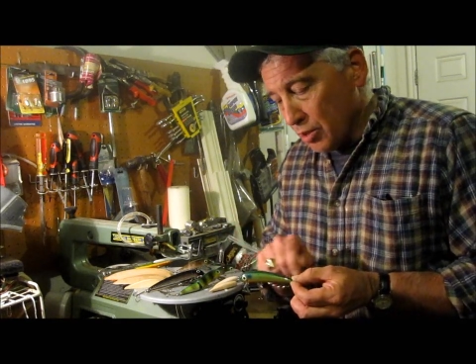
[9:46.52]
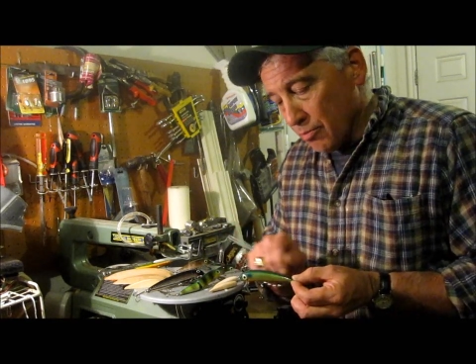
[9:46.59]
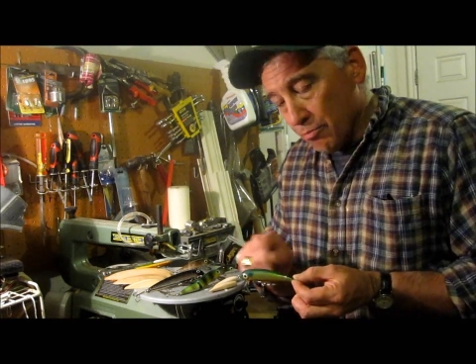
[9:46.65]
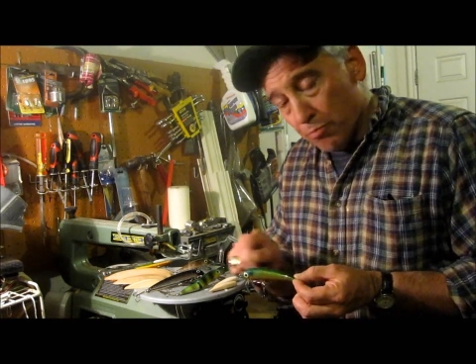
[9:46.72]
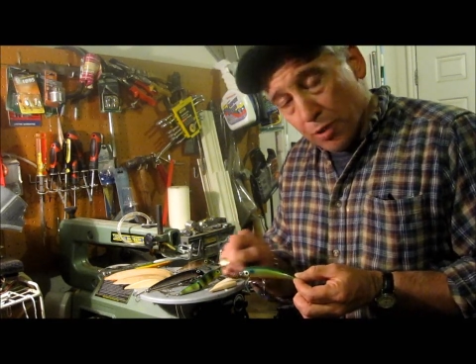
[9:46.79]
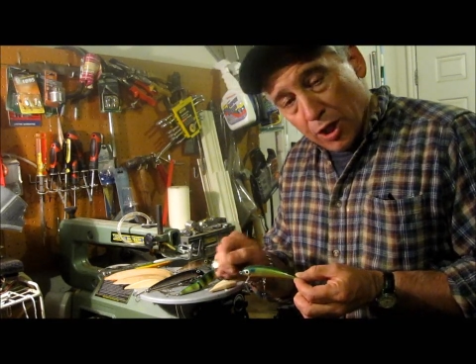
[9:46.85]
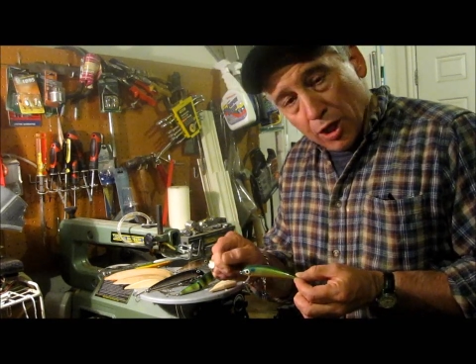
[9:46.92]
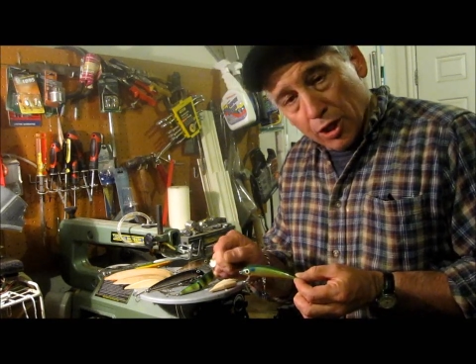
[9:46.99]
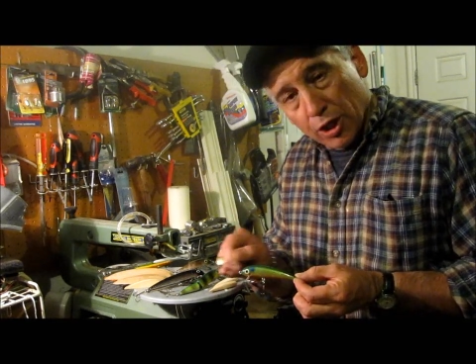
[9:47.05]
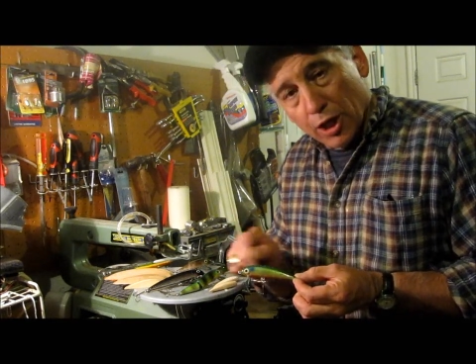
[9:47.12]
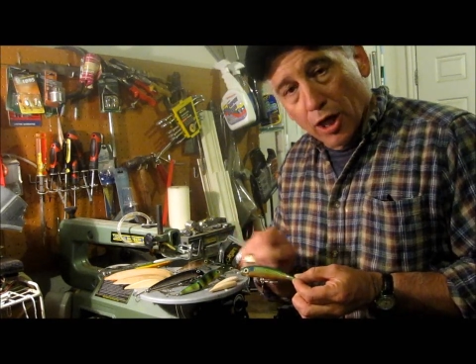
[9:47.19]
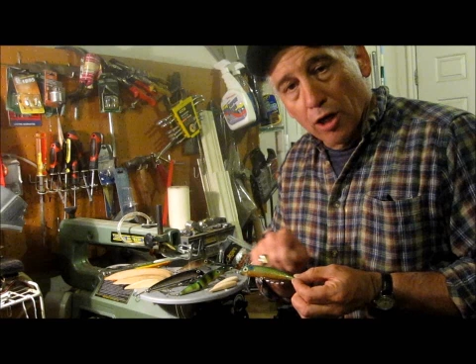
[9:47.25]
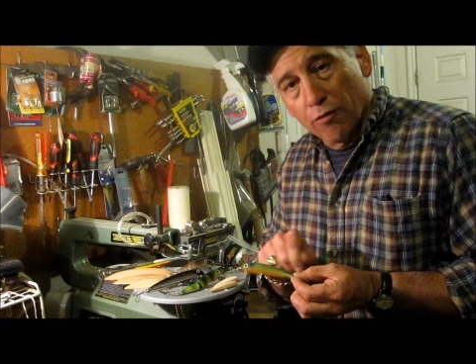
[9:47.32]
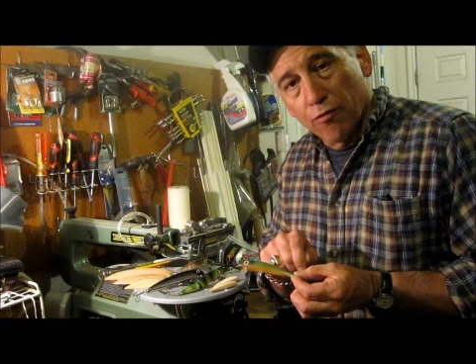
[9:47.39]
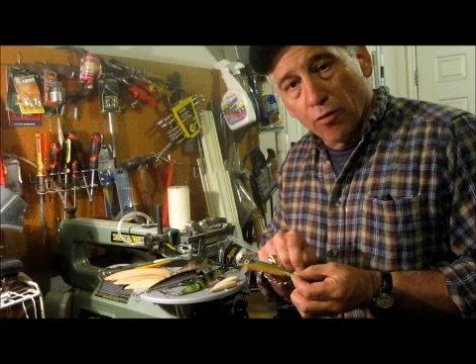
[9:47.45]
Being
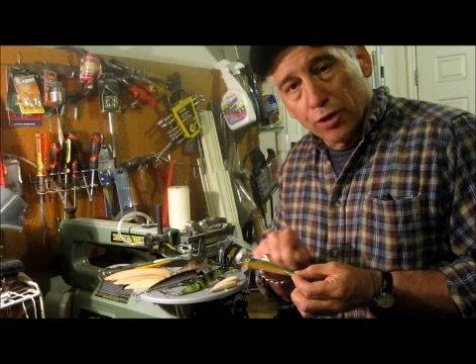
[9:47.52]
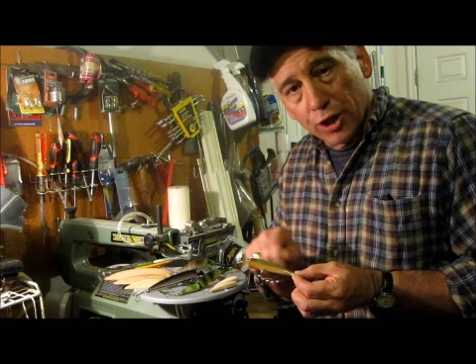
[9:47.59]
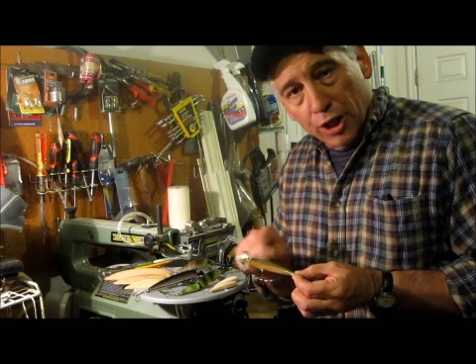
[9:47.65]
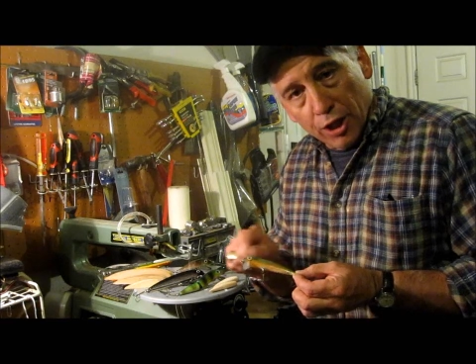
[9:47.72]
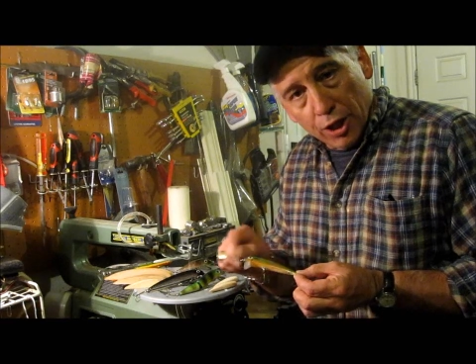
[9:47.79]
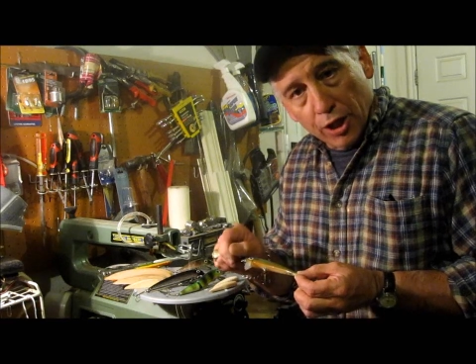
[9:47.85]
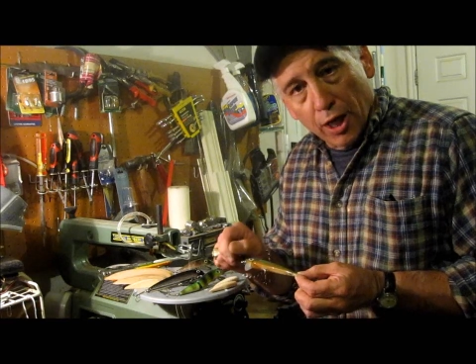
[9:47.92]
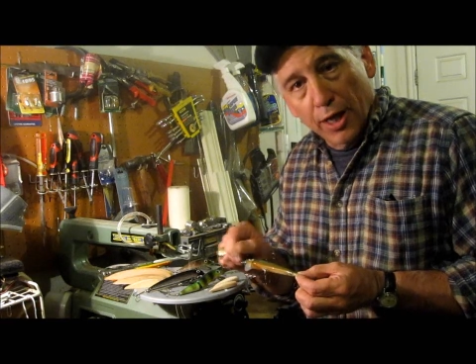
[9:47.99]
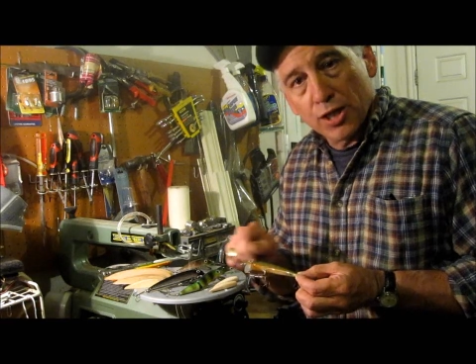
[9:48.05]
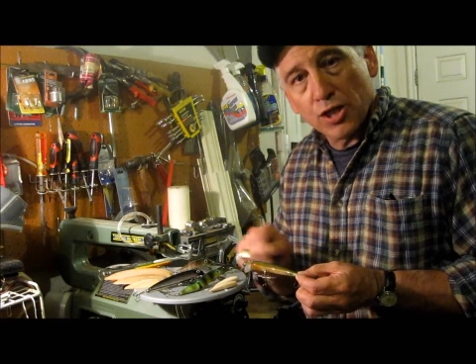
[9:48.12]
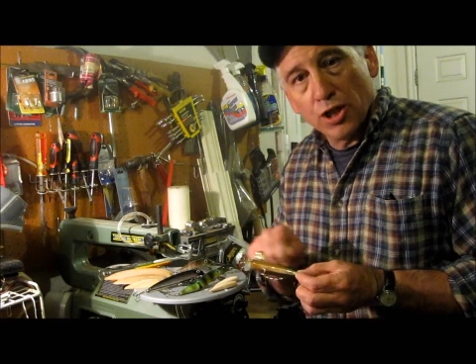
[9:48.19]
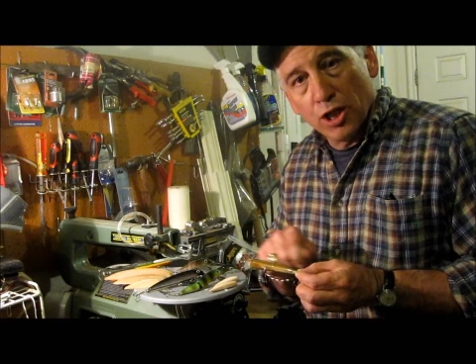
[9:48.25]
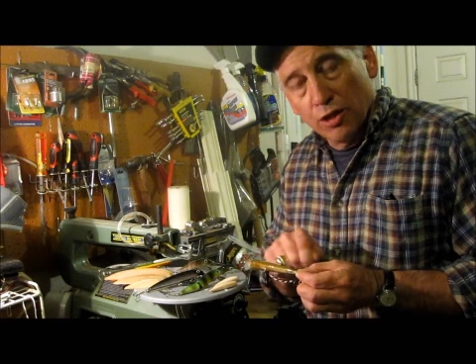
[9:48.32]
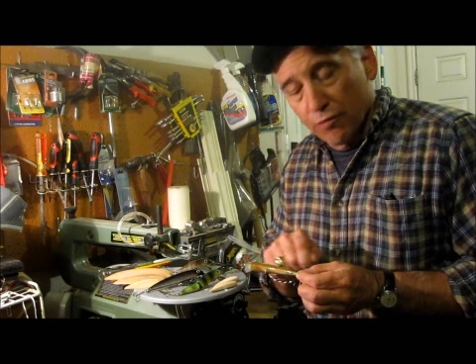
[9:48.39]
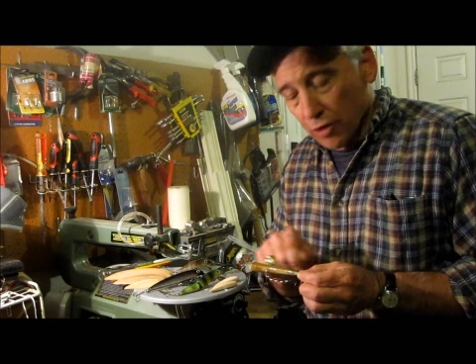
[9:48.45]
careful to get it nice and
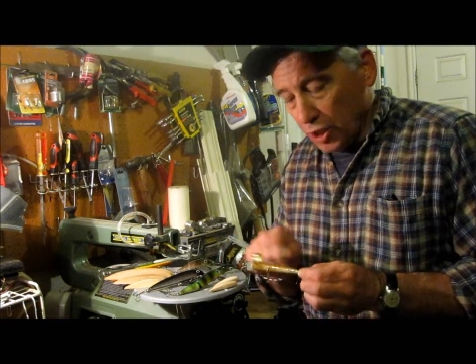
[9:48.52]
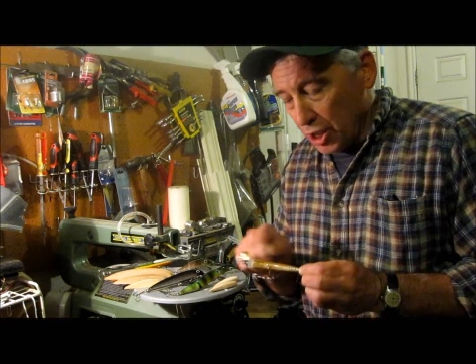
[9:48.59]
evenly